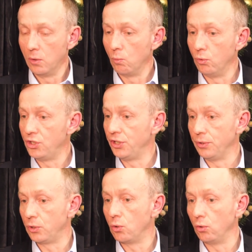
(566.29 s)
would
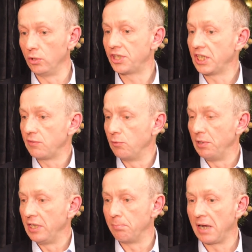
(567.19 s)
you call a 6-foot
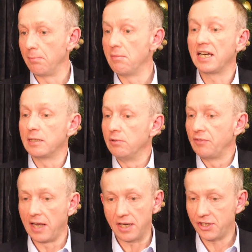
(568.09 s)
bearded man madam if
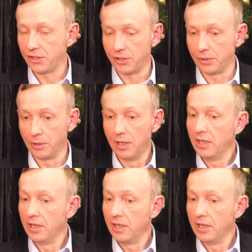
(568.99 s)
they asked you to?